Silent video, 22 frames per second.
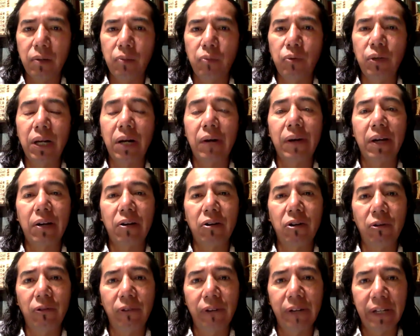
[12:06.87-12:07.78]
We are
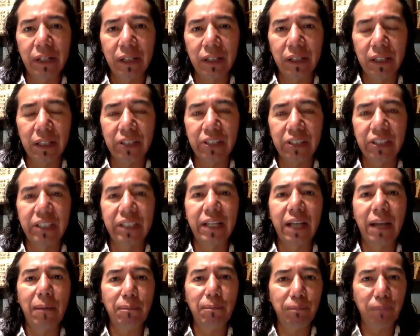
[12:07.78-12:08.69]
recovering the
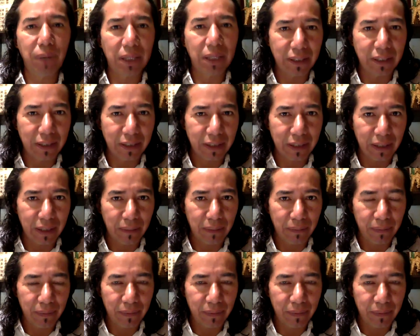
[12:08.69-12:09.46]
chinampa system.